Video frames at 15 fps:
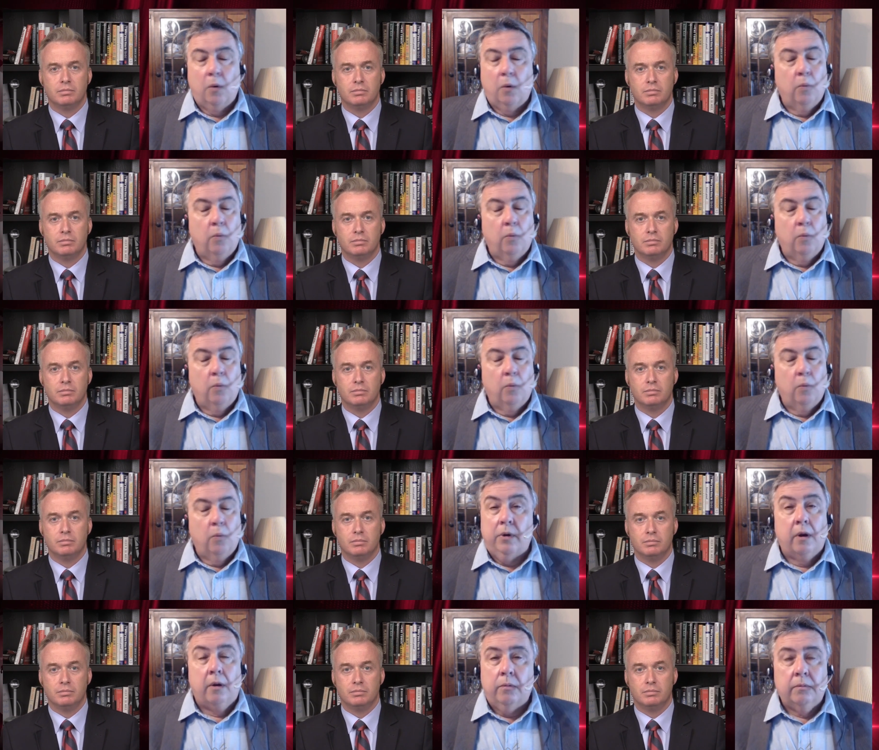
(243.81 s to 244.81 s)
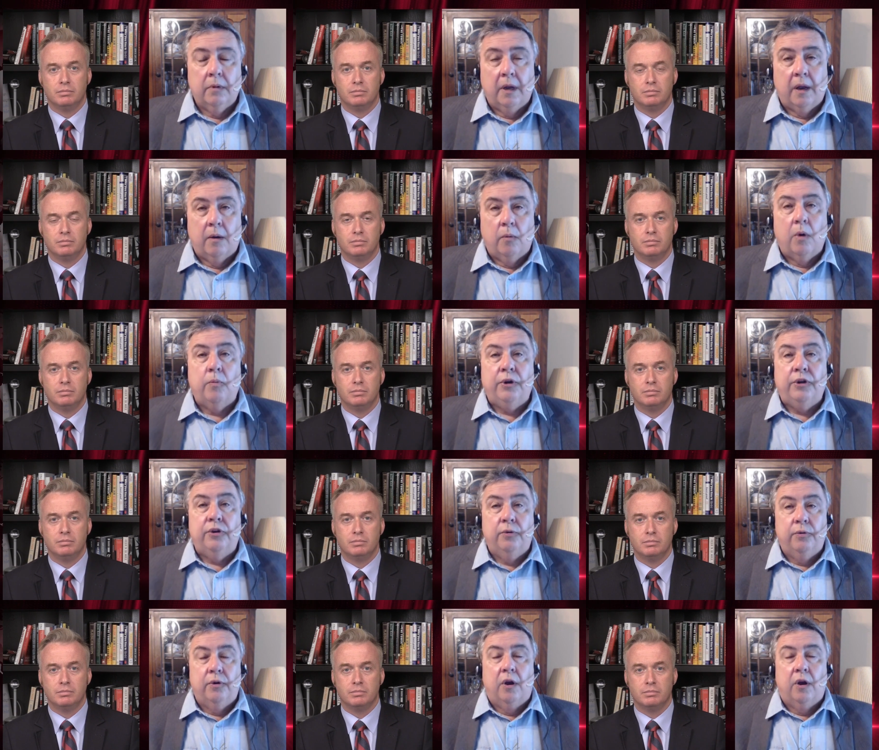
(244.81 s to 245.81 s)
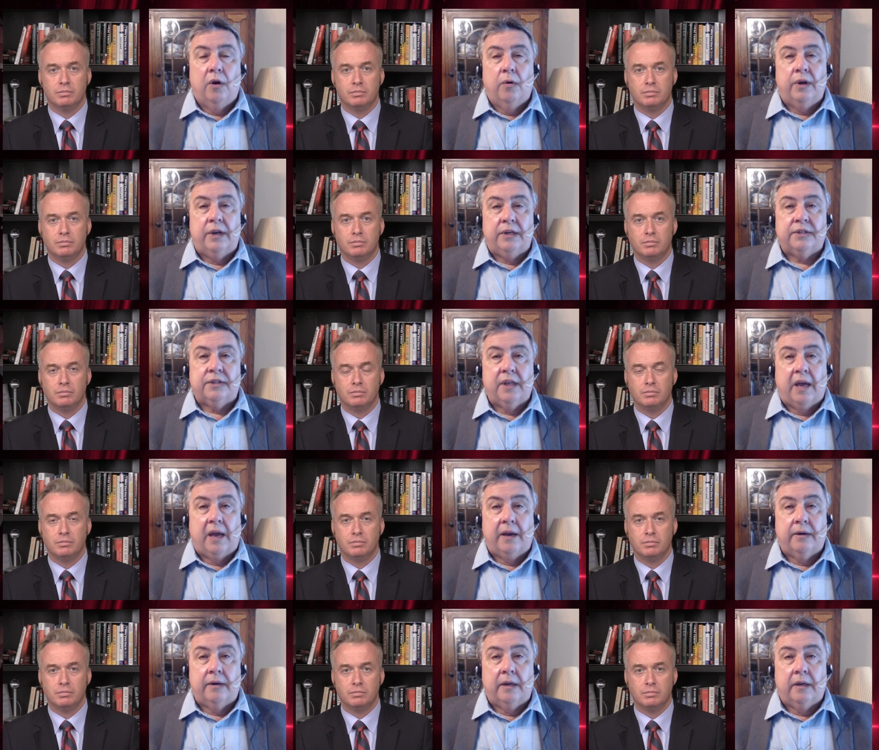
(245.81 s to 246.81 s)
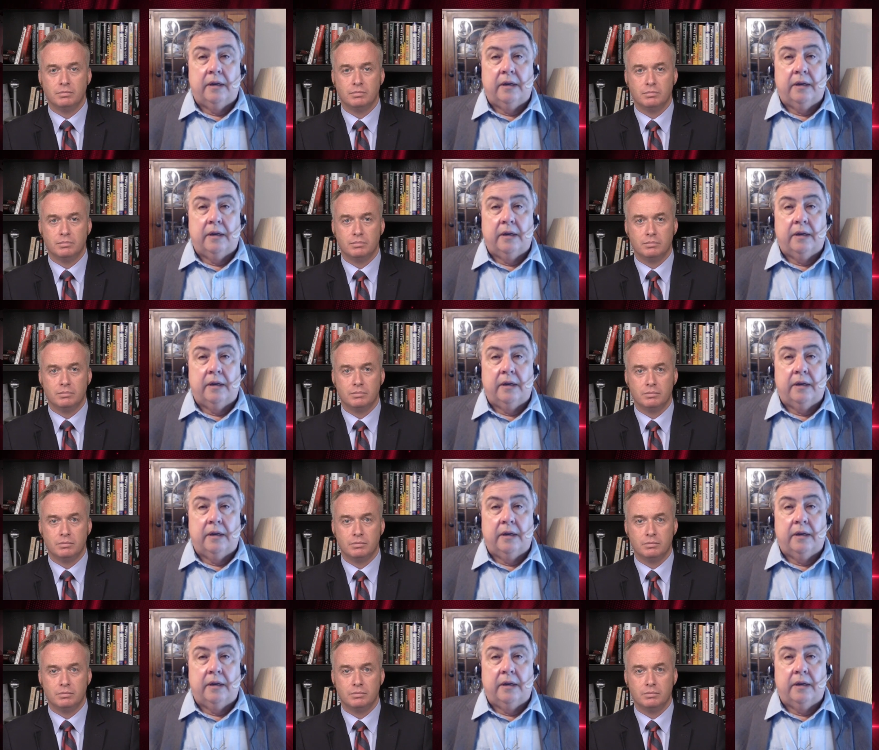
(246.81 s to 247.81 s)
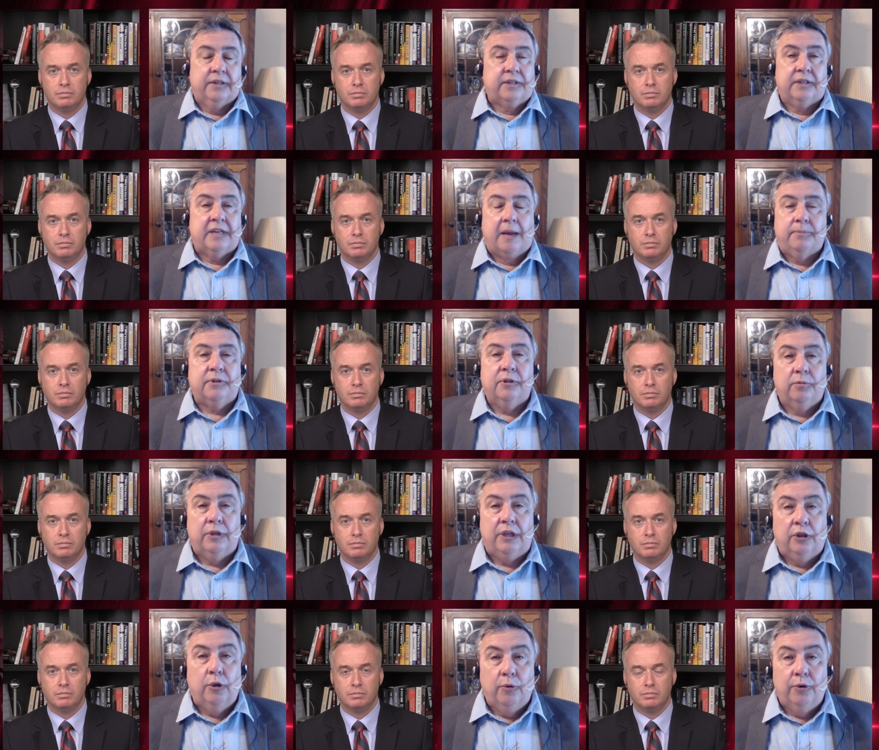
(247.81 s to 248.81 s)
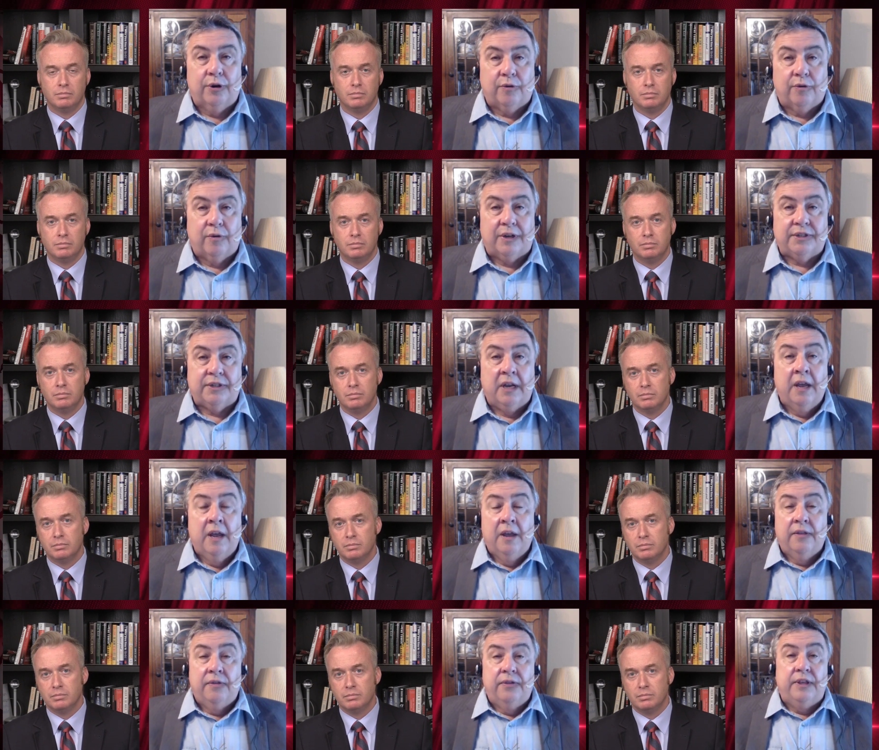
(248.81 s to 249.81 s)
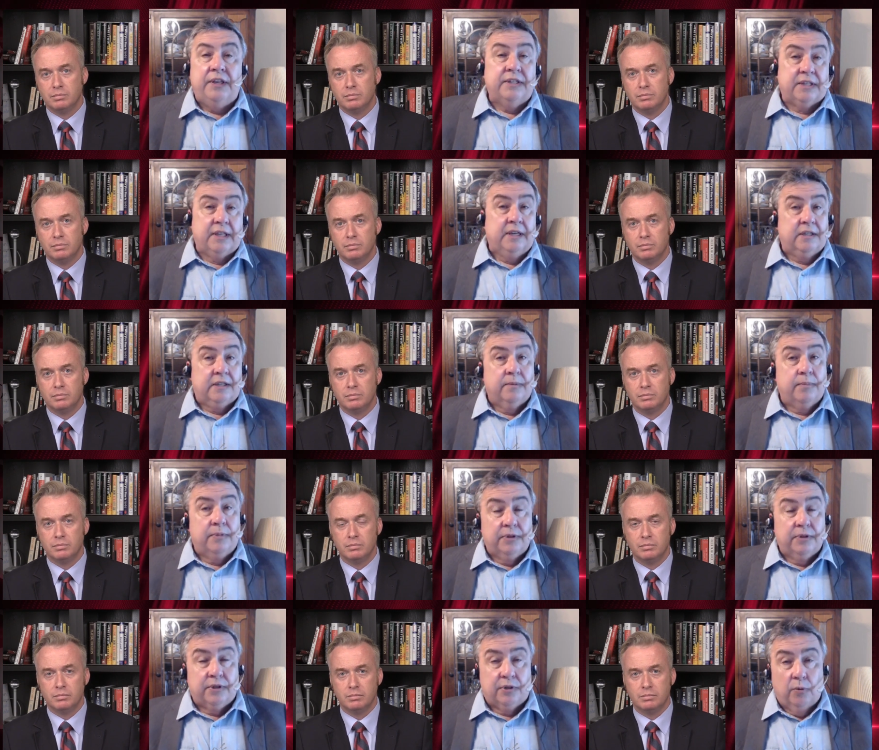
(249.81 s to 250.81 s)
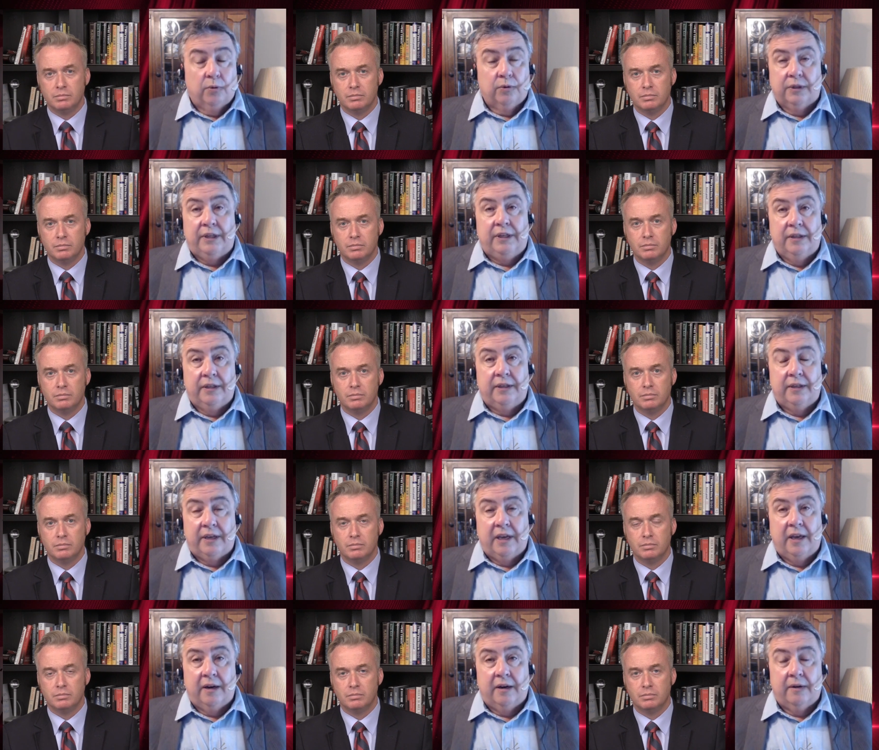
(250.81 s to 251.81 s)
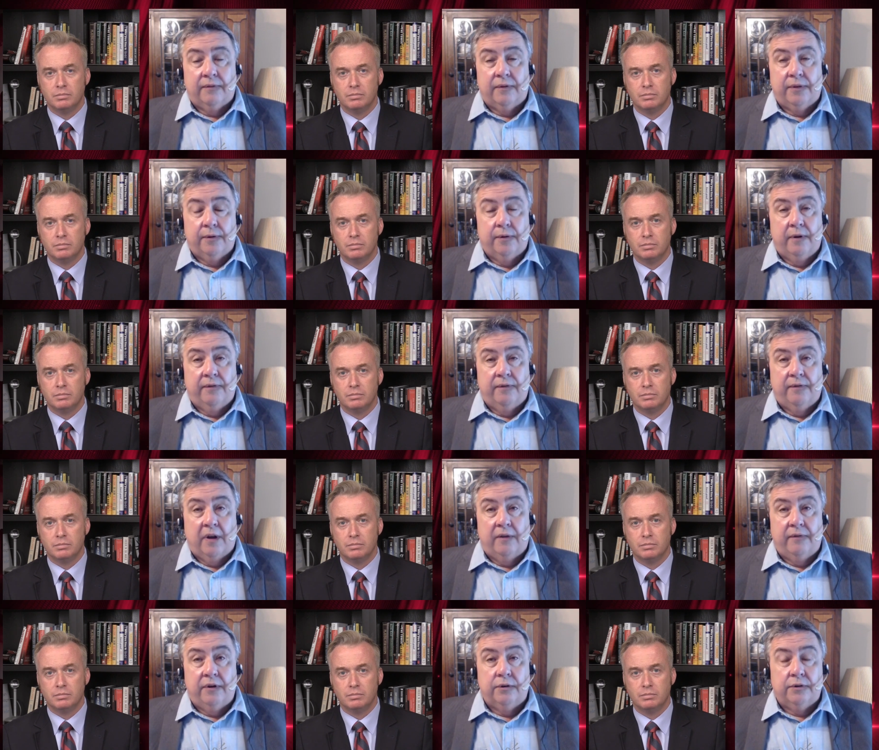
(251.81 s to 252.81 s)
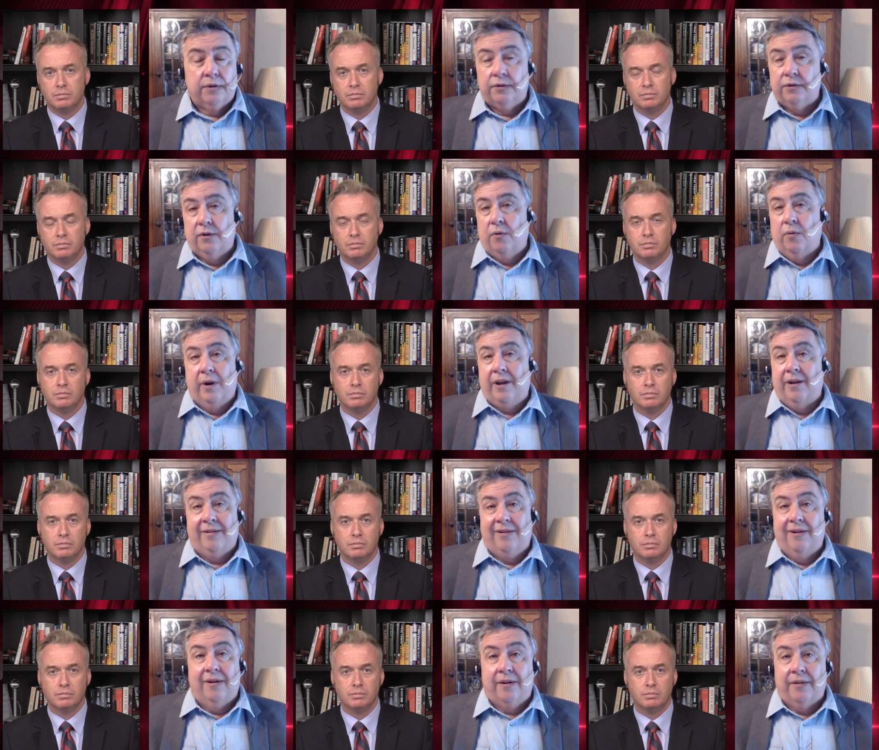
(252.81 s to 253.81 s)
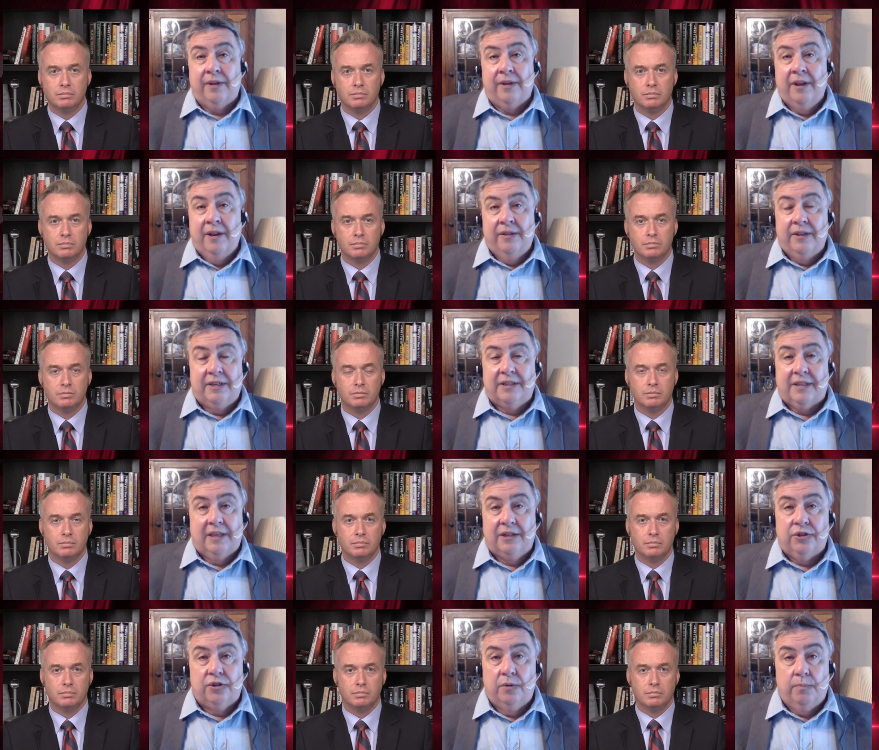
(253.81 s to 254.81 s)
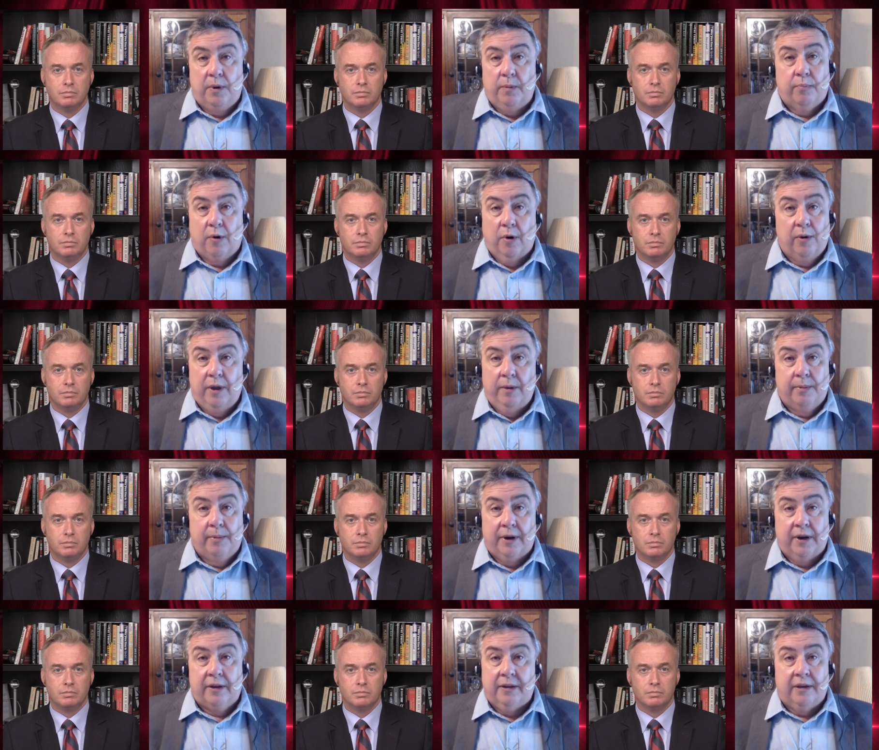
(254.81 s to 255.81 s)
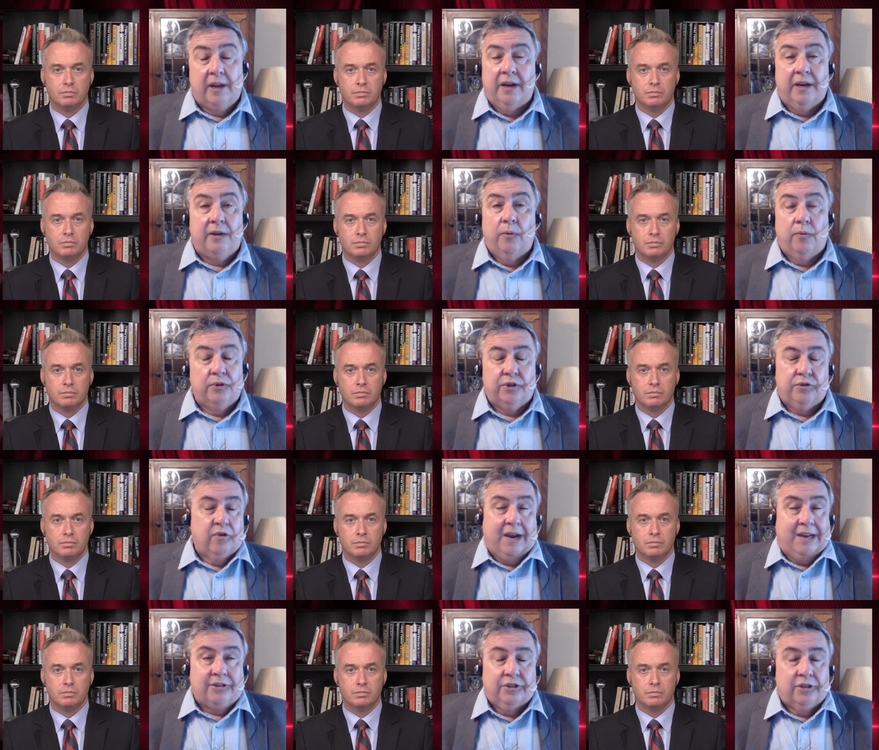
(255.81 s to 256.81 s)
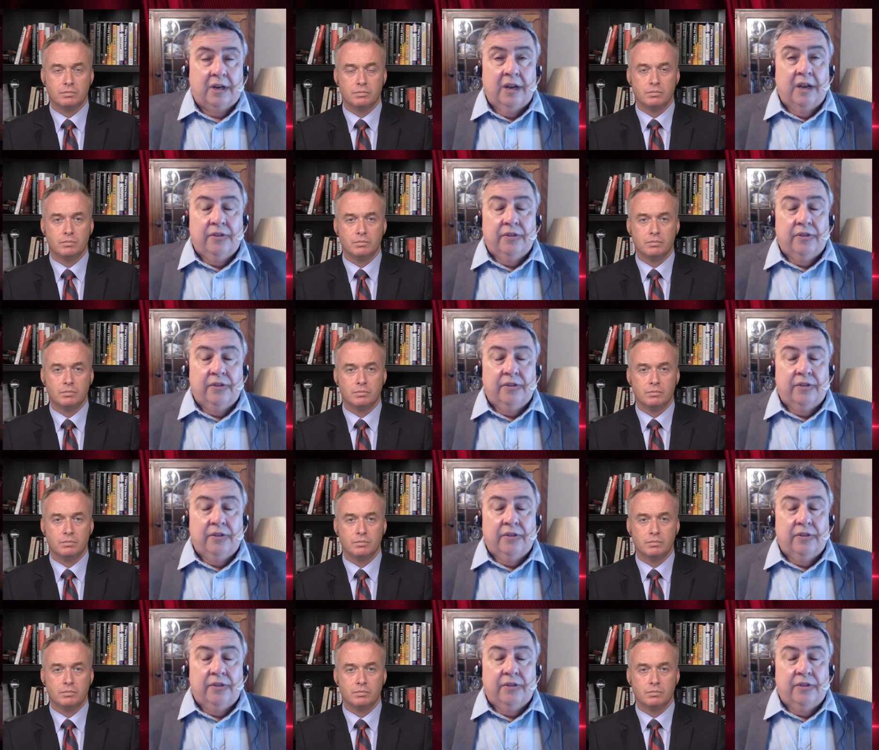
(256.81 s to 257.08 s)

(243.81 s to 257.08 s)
Speaker 1: We don't know. Uh, what we do know is that uh, this is absolutely ludicrous. These things have been sold legally in Canada for 35 years. There's no way on earth these things should be prohibited in any stretch.